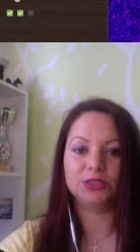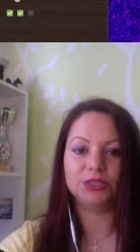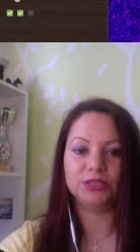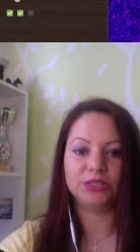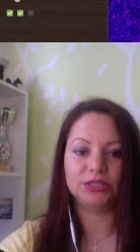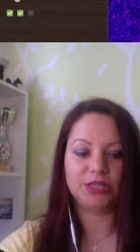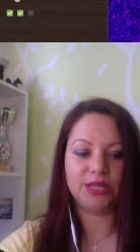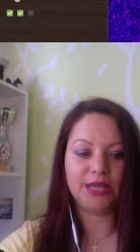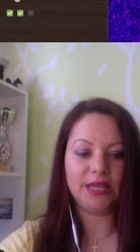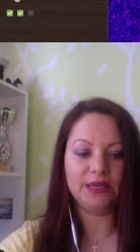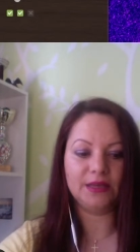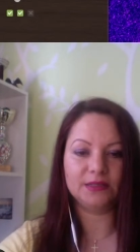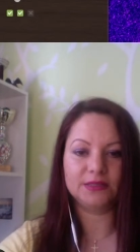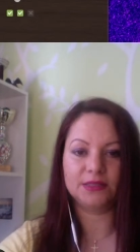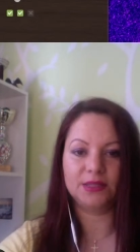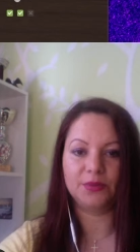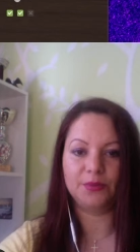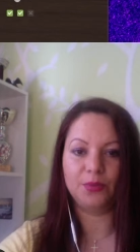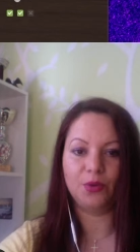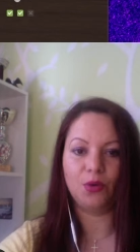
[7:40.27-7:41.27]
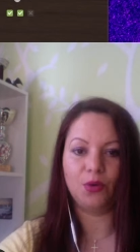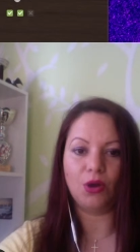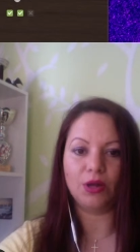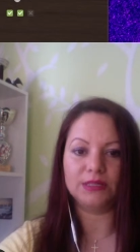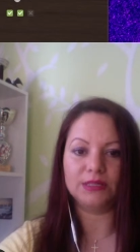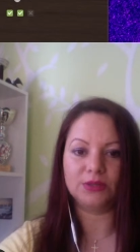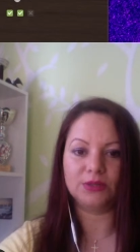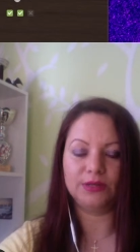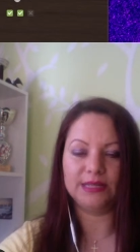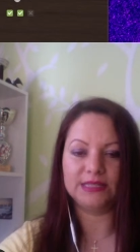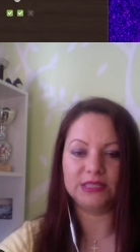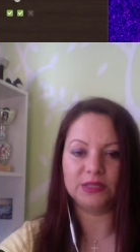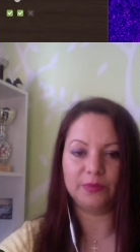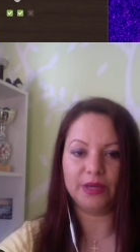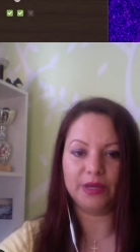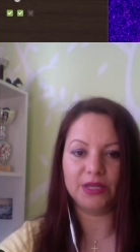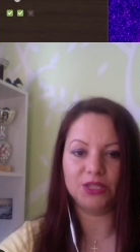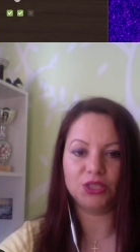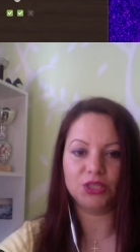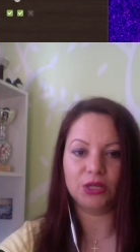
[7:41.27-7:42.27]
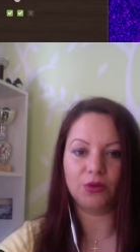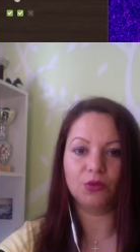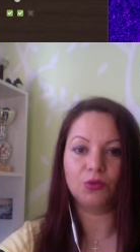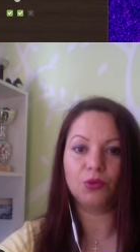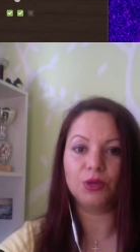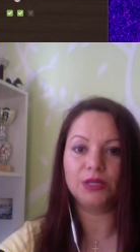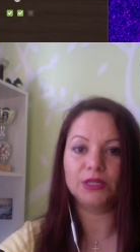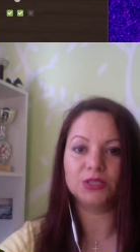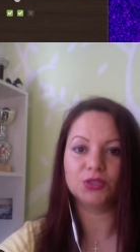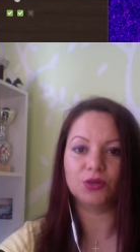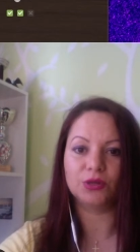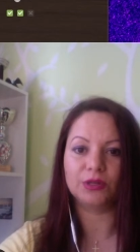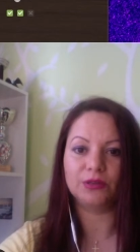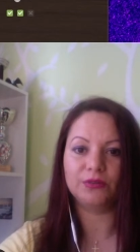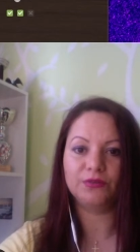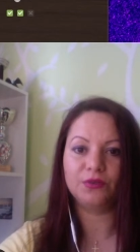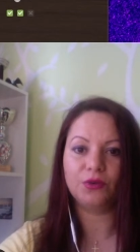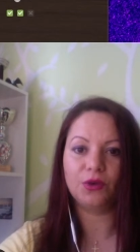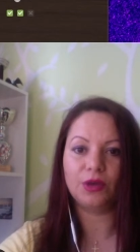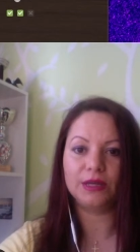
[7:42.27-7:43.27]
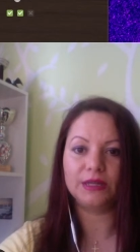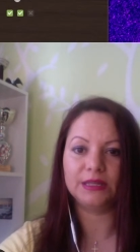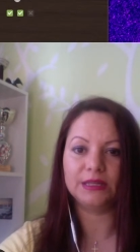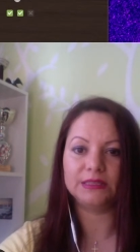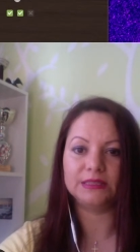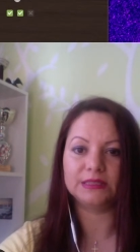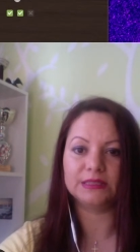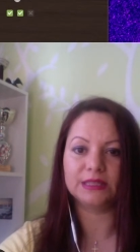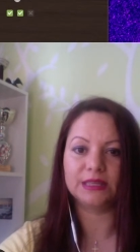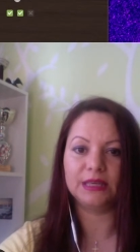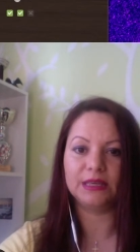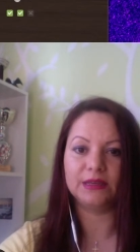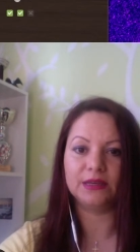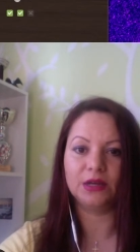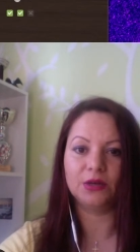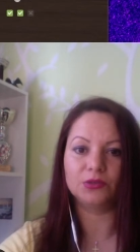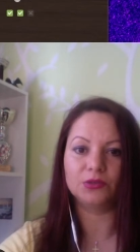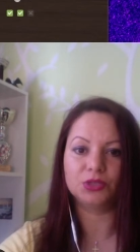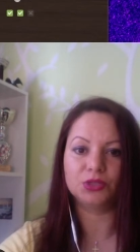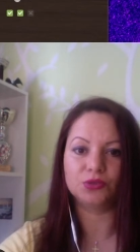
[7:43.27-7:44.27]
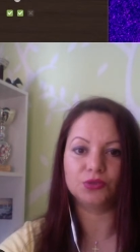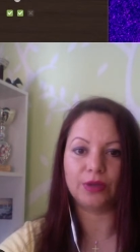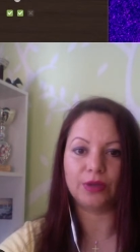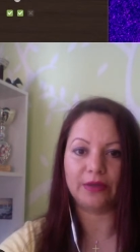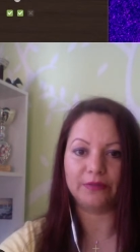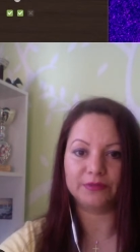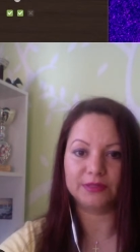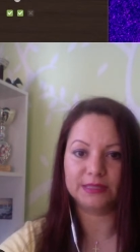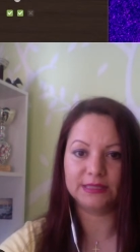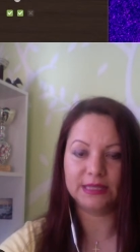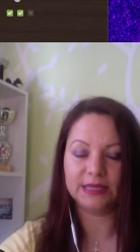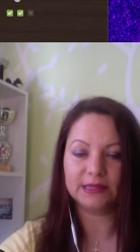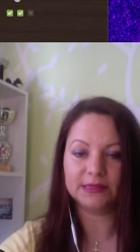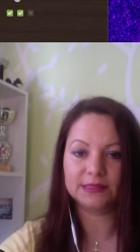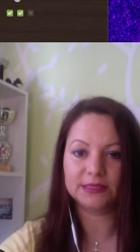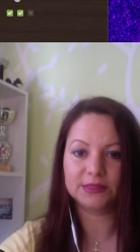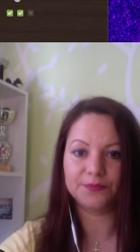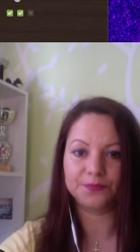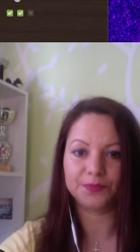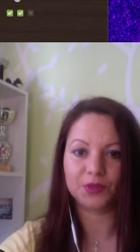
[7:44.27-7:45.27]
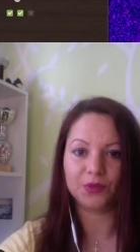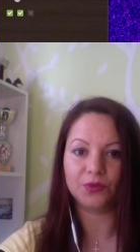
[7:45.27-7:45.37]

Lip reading: takes the pawn, so let's imagine our queen is on e4 and his king goes to f6.